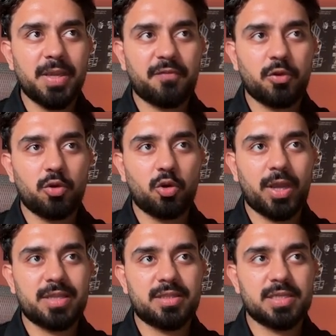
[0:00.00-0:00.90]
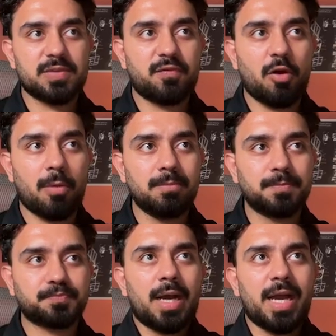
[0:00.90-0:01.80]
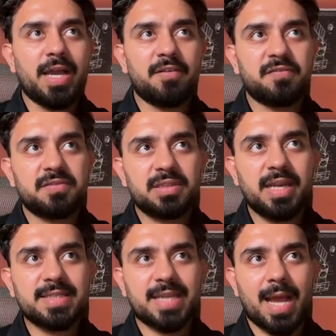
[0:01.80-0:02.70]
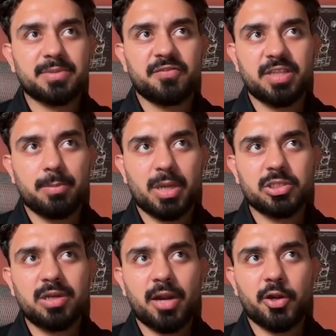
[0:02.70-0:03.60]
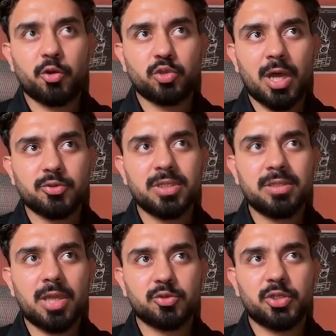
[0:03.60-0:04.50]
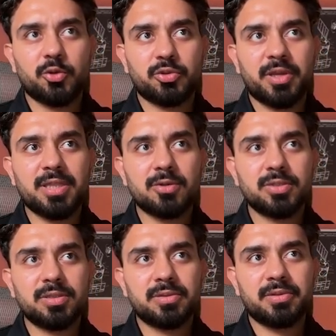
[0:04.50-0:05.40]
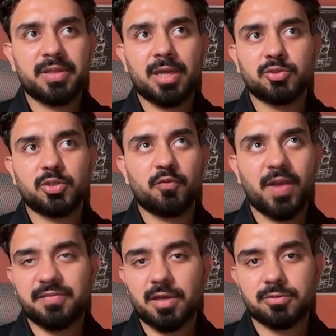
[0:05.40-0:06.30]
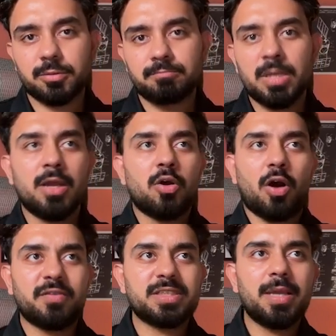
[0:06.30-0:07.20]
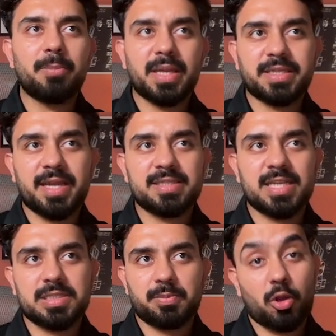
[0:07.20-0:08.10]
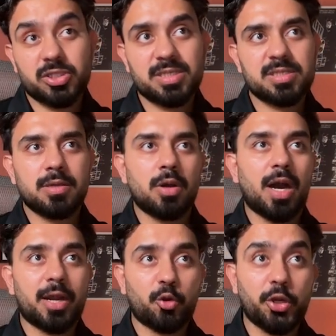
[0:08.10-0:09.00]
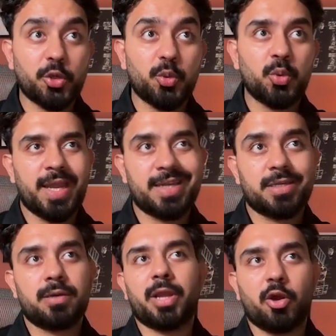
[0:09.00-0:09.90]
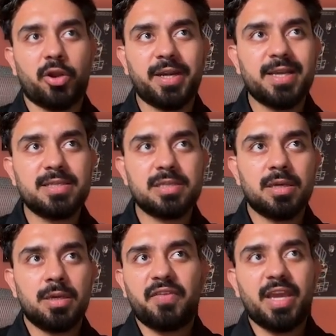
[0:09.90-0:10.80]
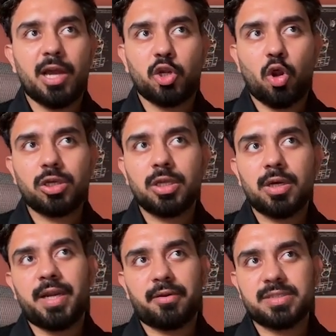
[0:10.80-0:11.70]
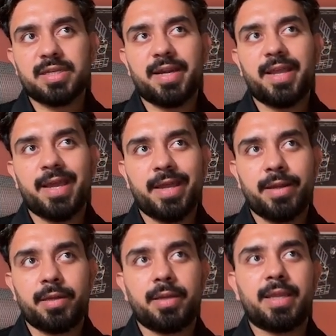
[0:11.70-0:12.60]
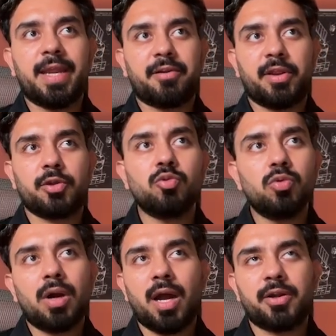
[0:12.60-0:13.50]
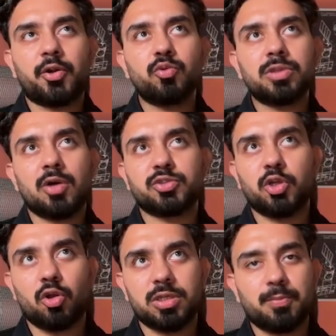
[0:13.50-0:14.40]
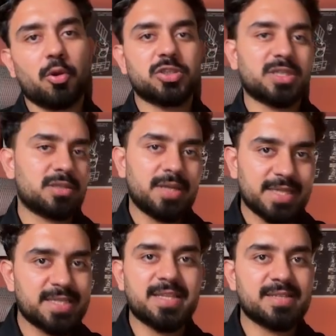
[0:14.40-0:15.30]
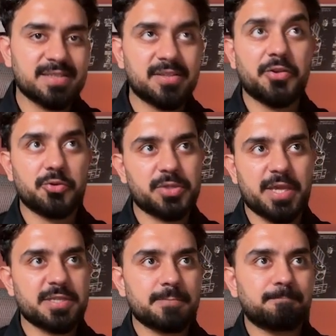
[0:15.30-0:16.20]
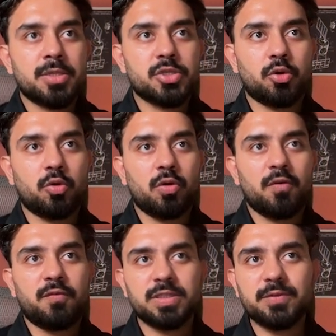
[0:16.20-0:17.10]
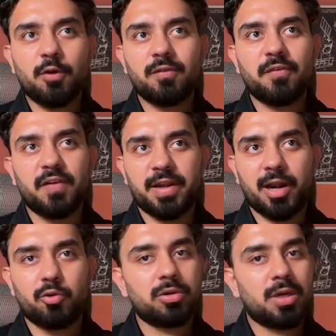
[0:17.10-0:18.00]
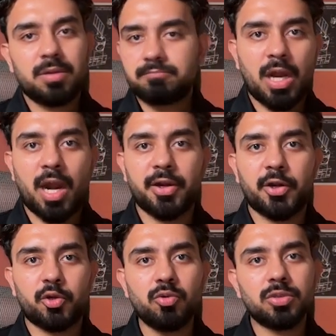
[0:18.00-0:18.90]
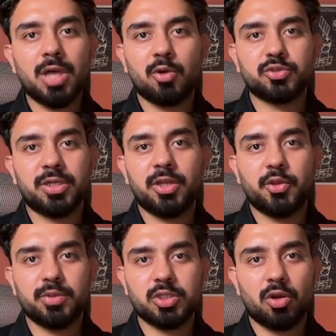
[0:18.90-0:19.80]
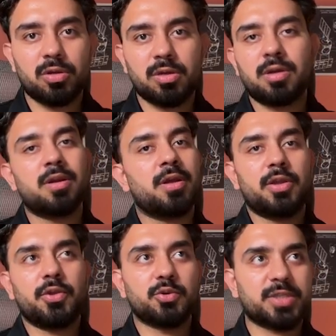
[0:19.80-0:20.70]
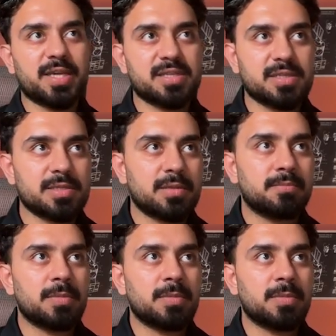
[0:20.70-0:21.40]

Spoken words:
If you look at this form, I have 3 slabs within budget: 100 to 1000, 1000 to 3000, 3000 to 5000. Obviously, big ticket size projects are going to get prioritized. We are not interested in catering to $100 to $1000 projects. Let's say this is the use case. So first of all, we filter out 100 to $1000 use cases.